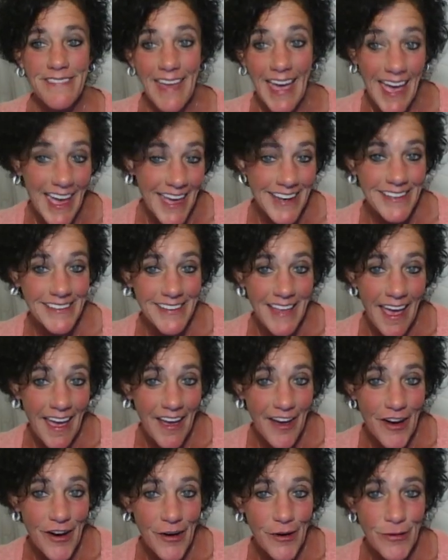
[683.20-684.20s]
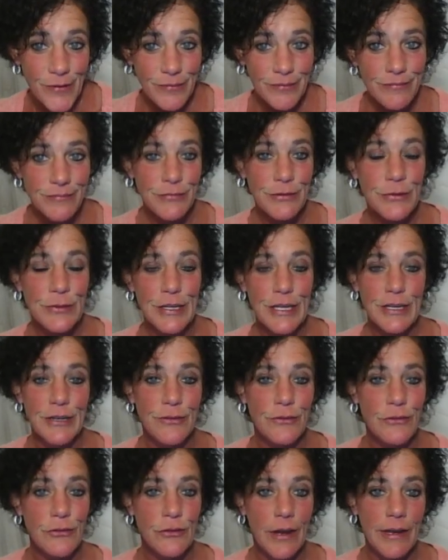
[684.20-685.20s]
that is how you
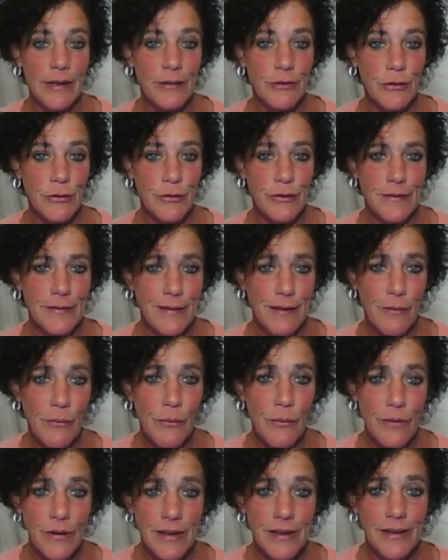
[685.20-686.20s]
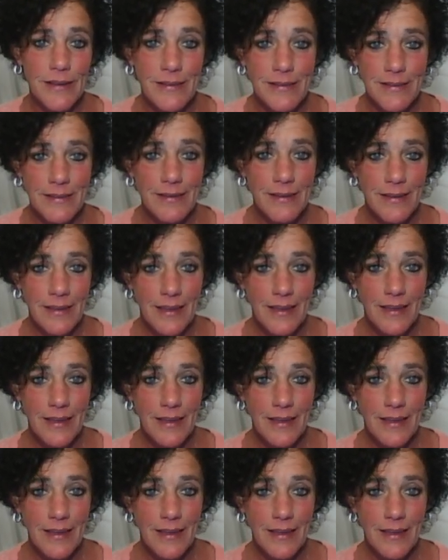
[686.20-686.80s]
can try to learn to see auras.